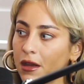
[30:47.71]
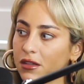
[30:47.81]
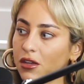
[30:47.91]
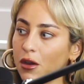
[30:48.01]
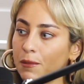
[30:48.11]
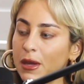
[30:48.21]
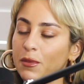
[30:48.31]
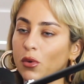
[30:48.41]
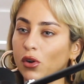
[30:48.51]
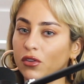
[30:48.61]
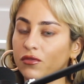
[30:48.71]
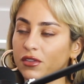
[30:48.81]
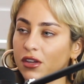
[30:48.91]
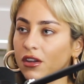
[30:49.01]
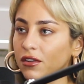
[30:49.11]
certain people are good for
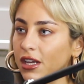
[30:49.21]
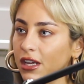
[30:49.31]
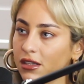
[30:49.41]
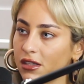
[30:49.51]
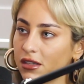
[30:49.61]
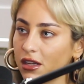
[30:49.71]
certain things